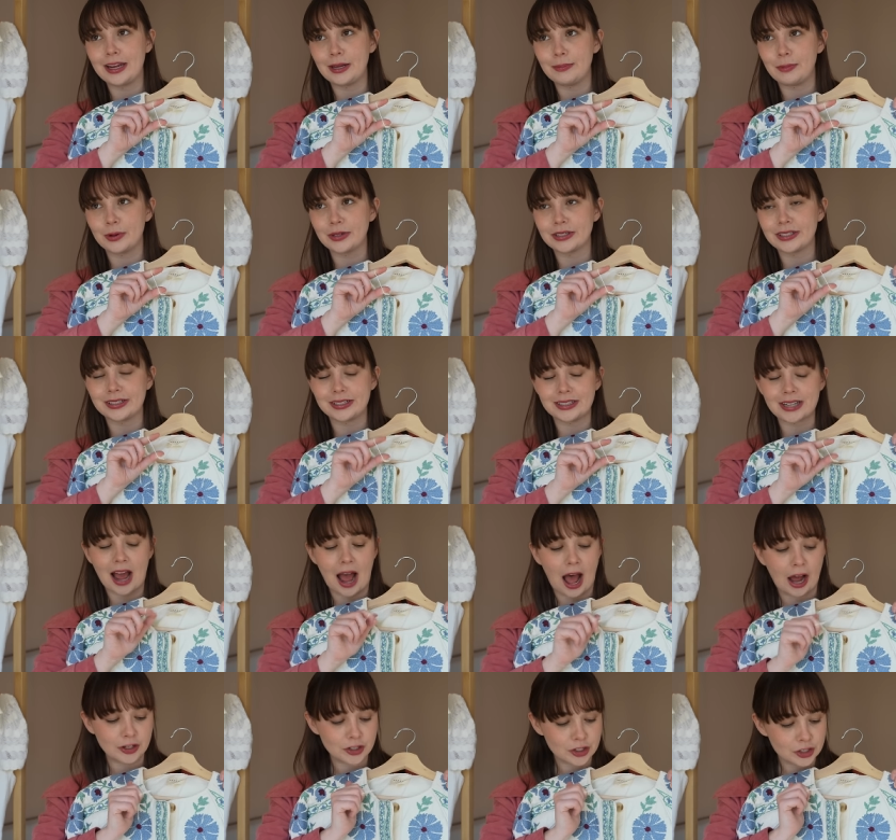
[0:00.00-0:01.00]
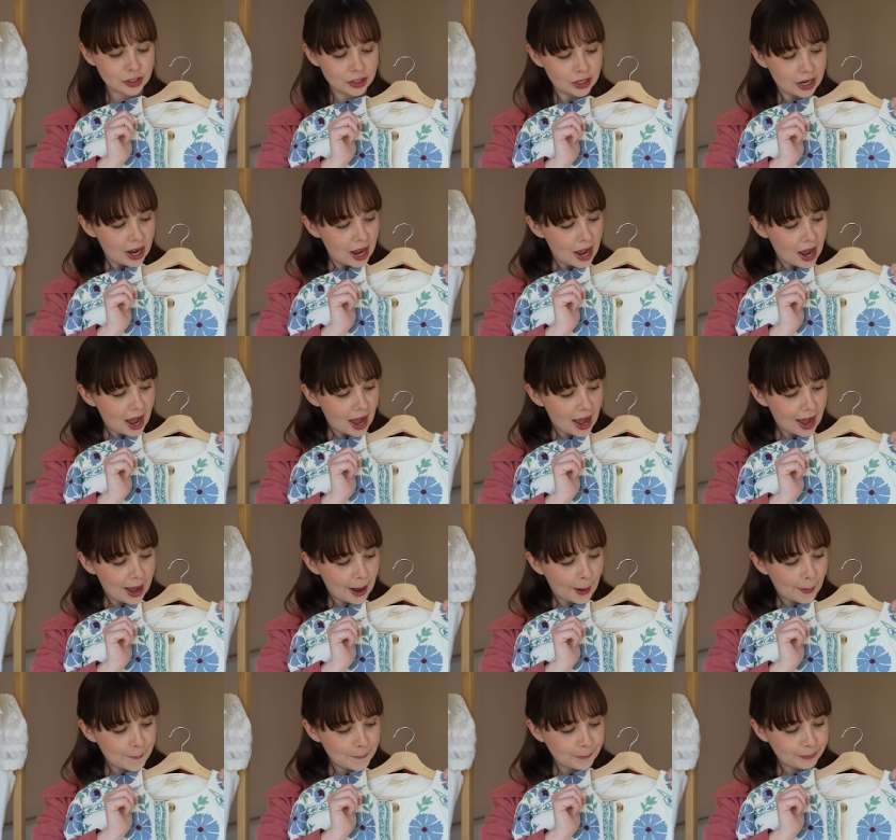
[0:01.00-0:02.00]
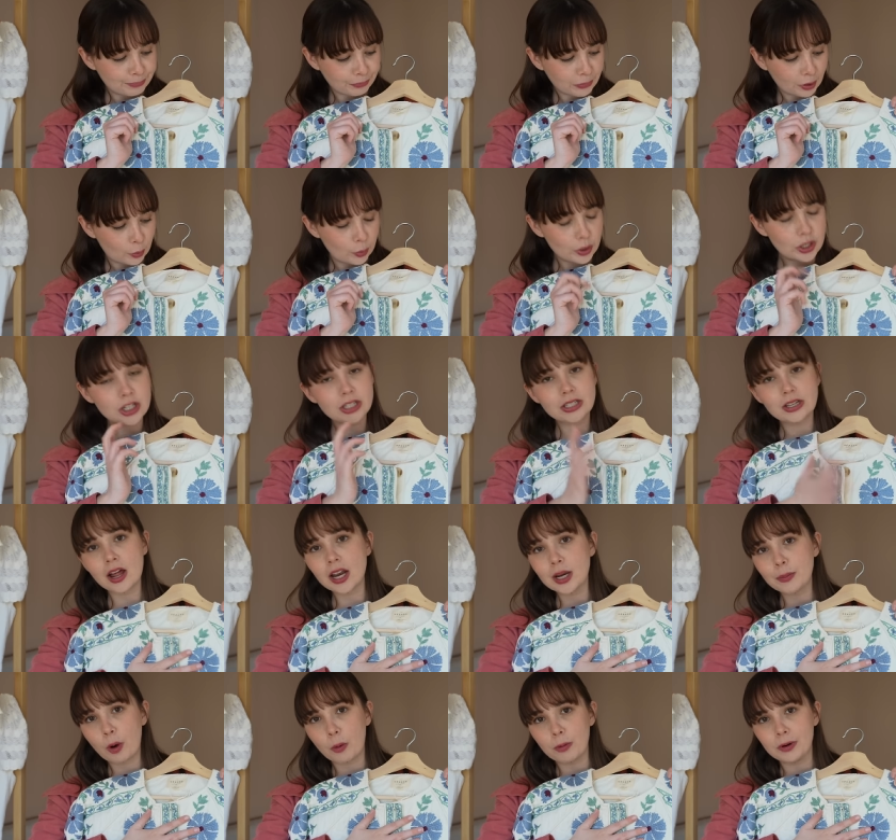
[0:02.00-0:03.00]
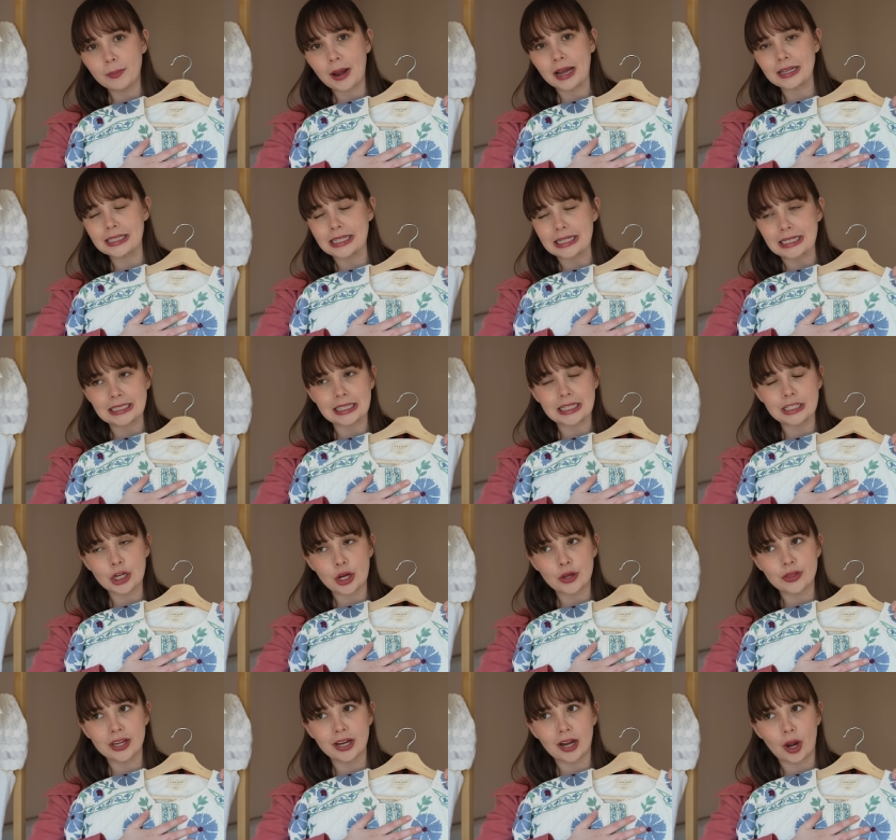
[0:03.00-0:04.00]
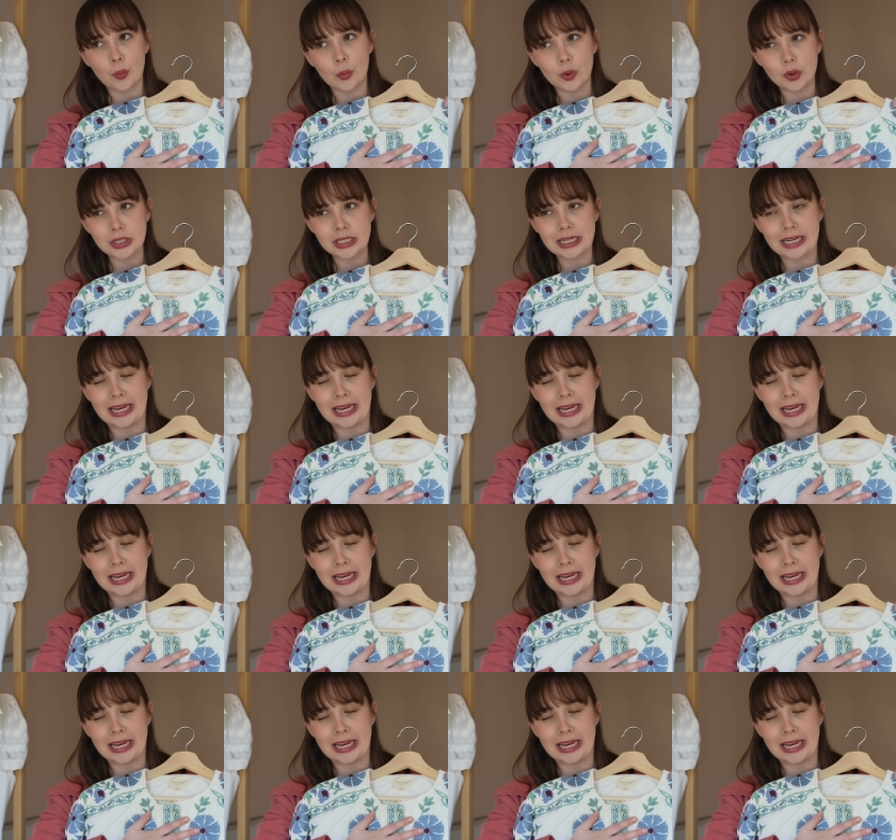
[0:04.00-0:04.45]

label is detached. Um, which is slightly problematic because I don't think I want to